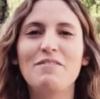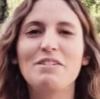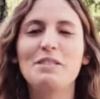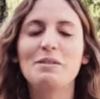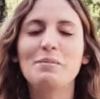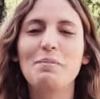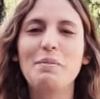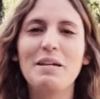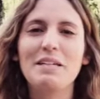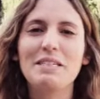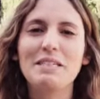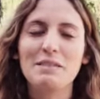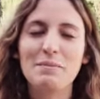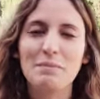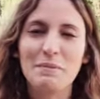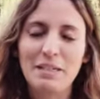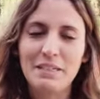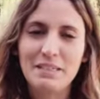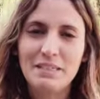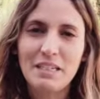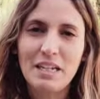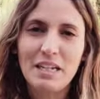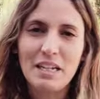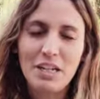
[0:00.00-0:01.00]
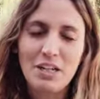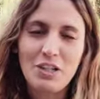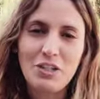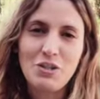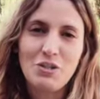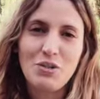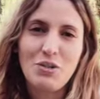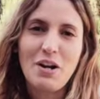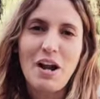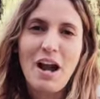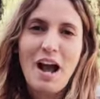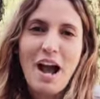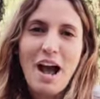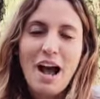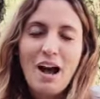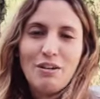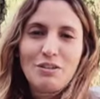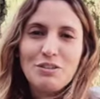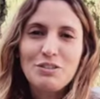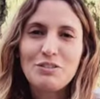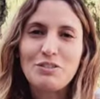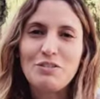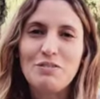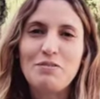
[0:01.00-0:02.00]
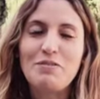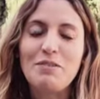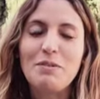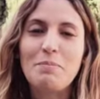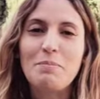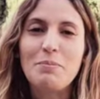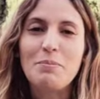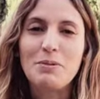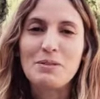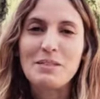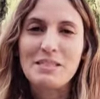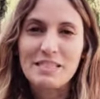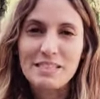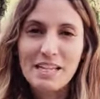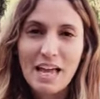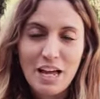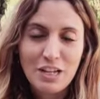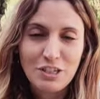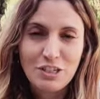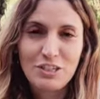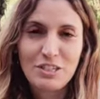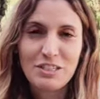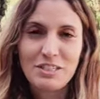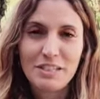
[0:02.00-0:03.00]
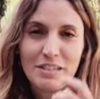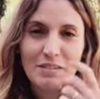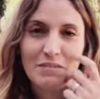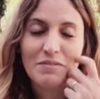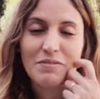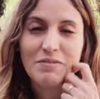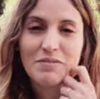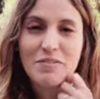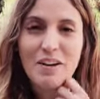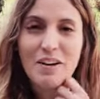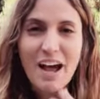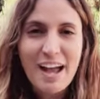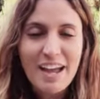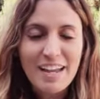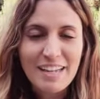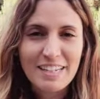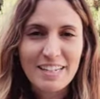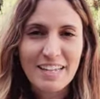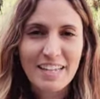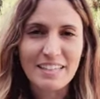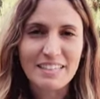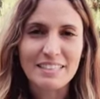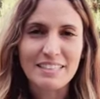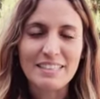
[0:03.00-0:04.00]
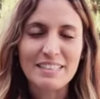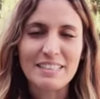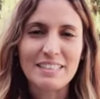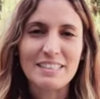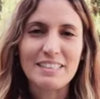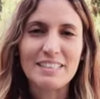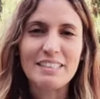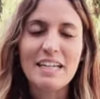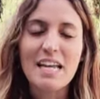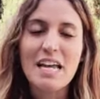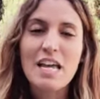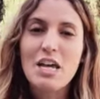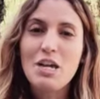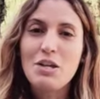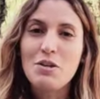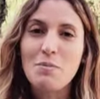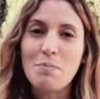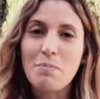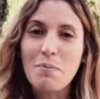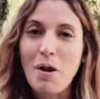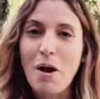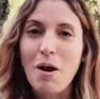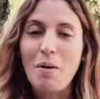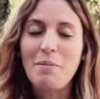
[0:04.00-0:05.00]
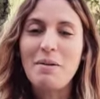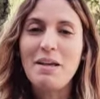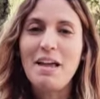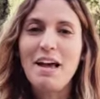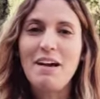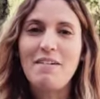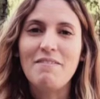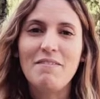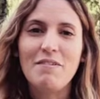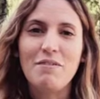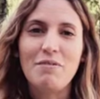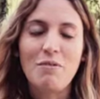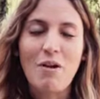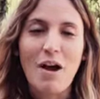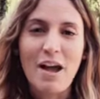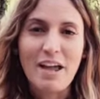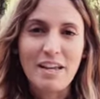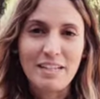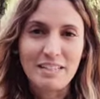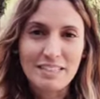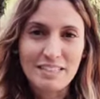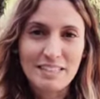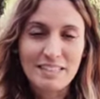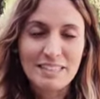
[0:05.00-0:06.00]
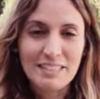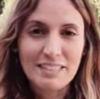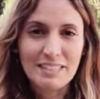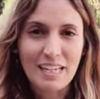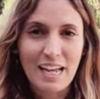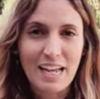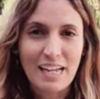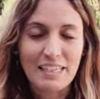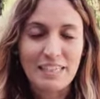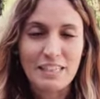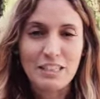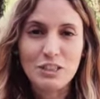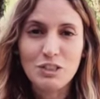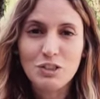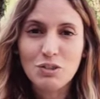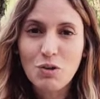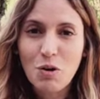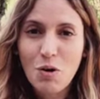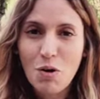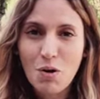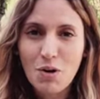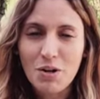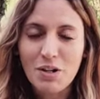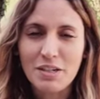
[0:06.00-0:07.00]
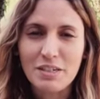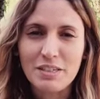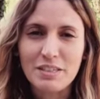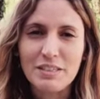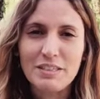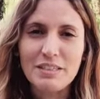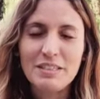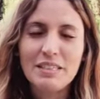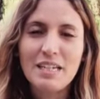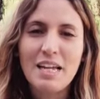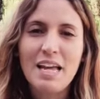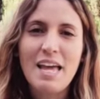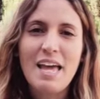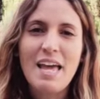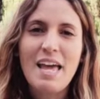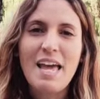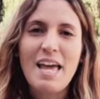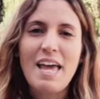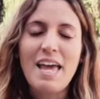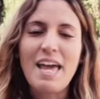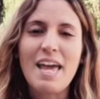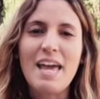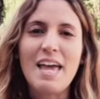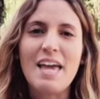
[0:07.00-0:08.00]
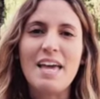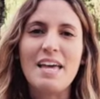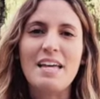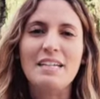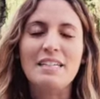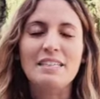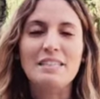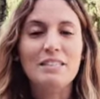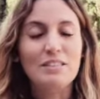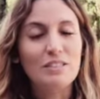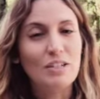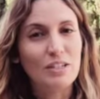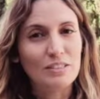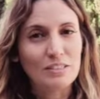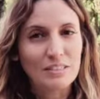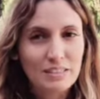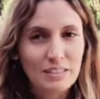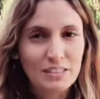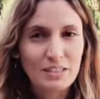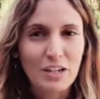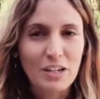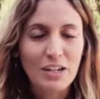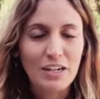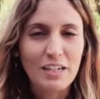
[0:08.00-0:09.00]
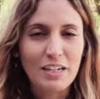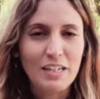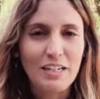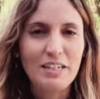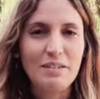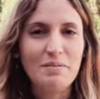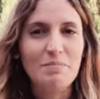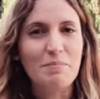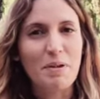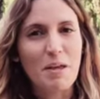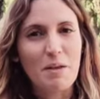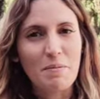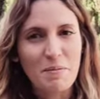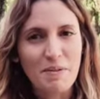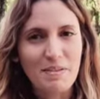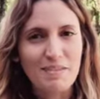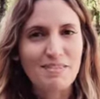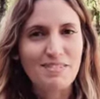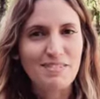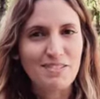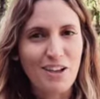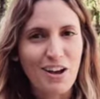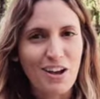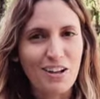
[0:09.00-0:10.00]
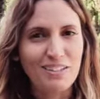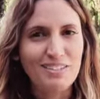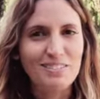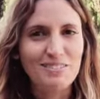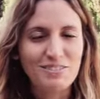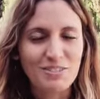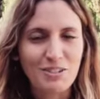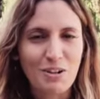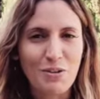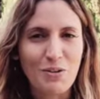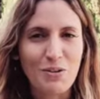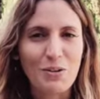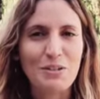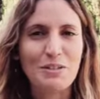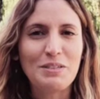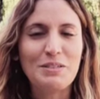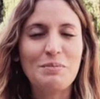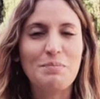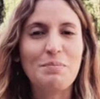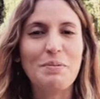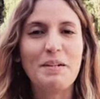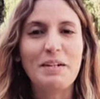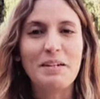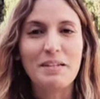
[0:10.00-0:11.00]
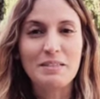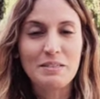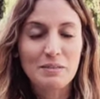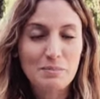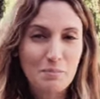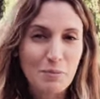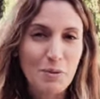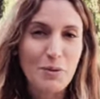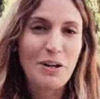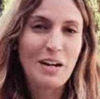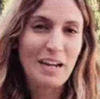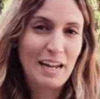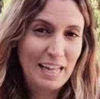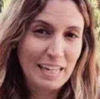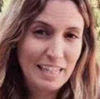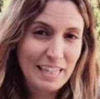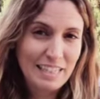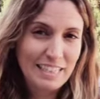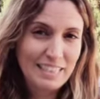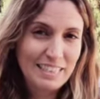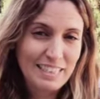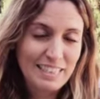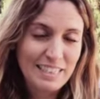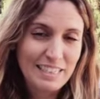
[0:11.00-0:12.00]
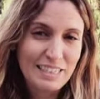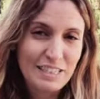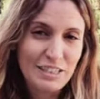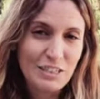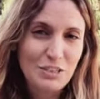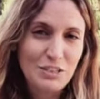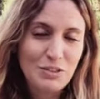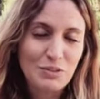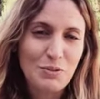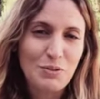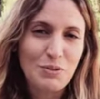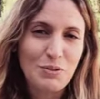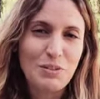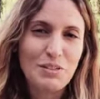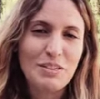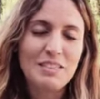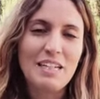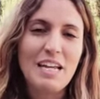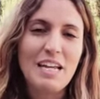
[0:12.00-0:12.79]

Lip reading: placement in your house of the possessions and finances. You probably have a rising sign in Taurus, and not necessarily, maybe it's not Taurus, but it's more likely that it is Taurus.